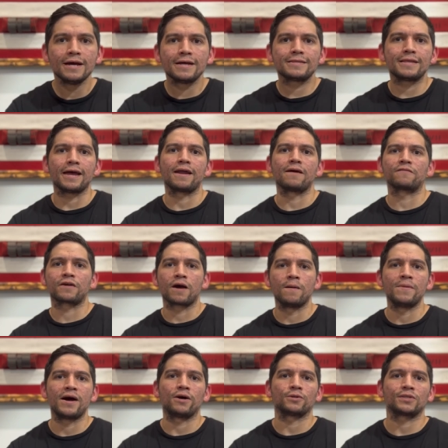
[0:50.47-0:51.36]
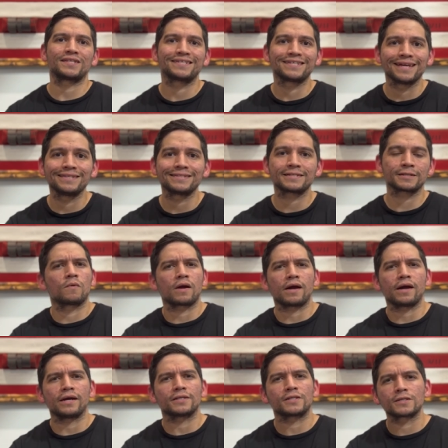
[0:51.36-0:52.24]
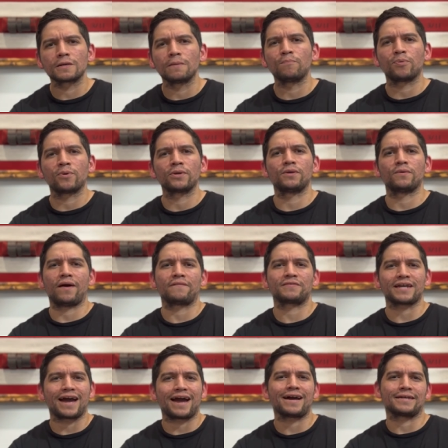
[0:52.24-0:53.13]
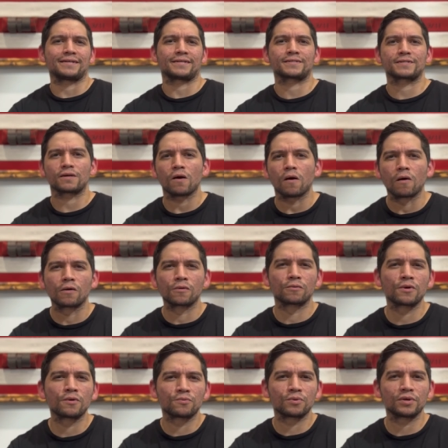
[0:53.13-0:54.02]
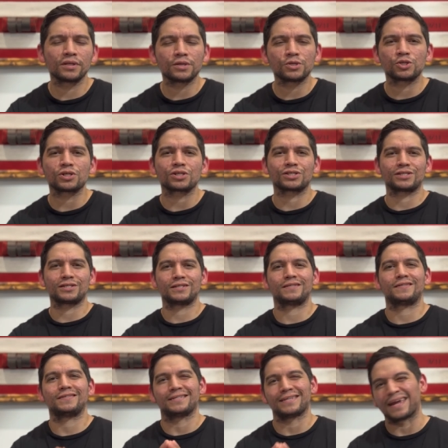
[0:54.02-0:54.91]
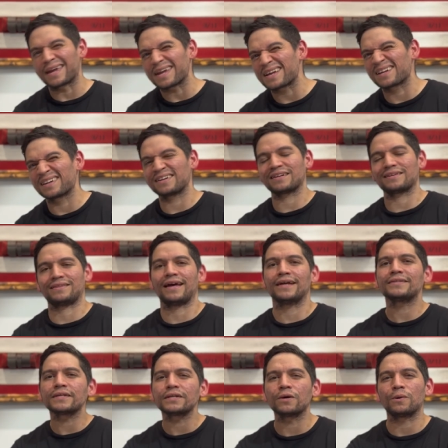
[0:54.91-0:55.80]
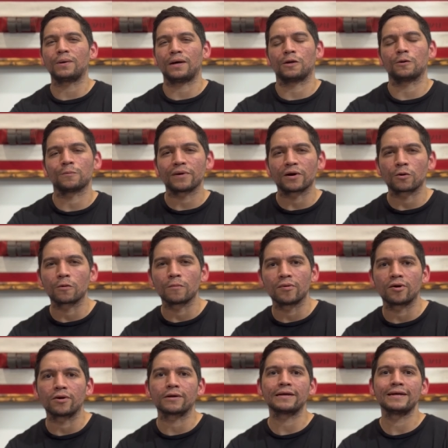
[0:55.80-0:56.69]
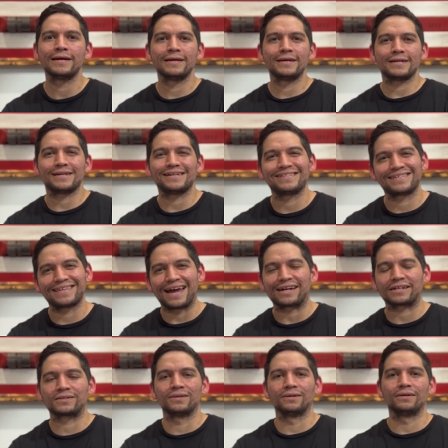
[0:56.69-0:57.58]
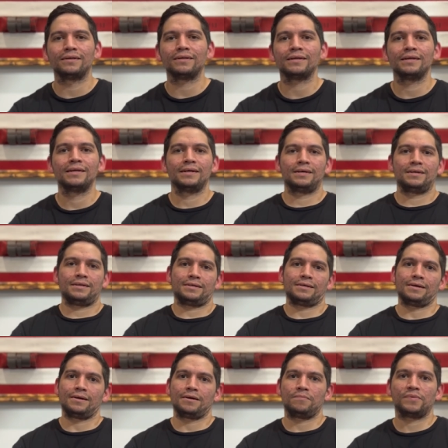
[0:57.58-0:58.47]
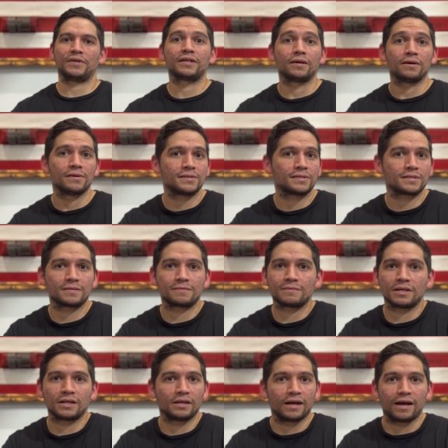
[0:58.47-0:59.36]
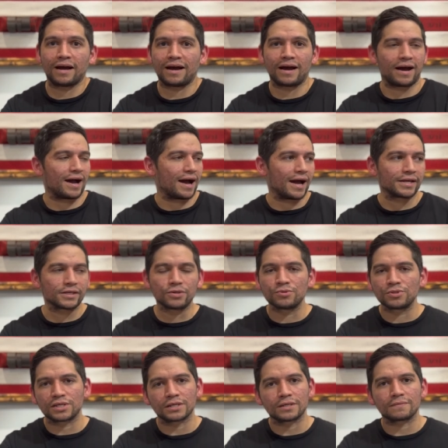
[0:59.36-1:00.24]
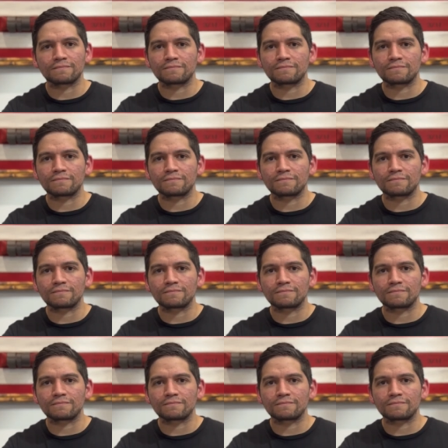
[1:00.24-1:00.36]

that have come out since, at some point you have to ask, are we really just saying that the Ohio power bar is that good? Uh, because I use it